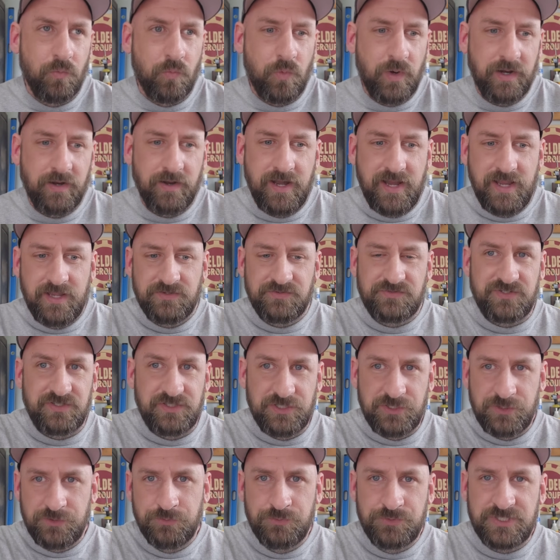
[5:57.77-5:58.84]
Whereas
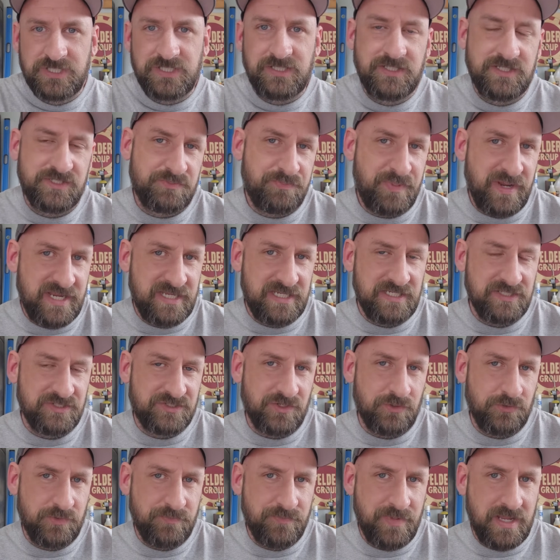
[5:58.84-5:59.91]
using this baking
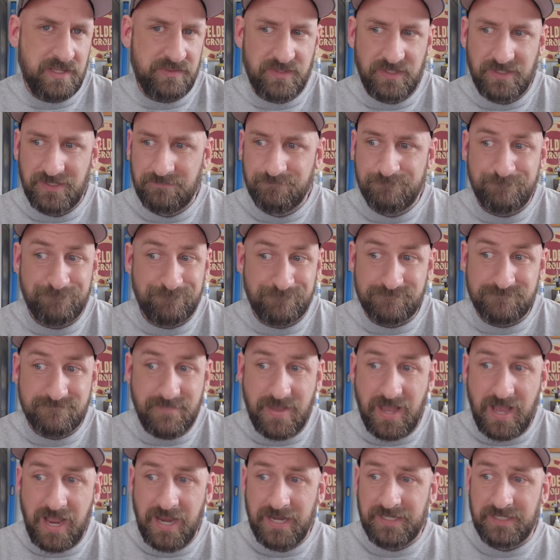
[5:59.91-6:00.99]
soda method,
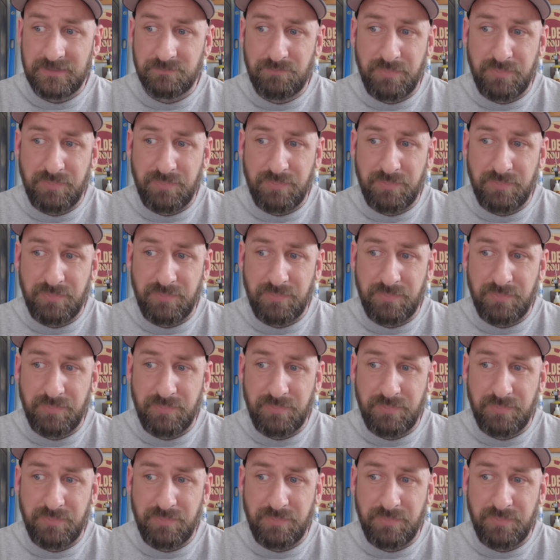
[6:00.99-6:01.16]
I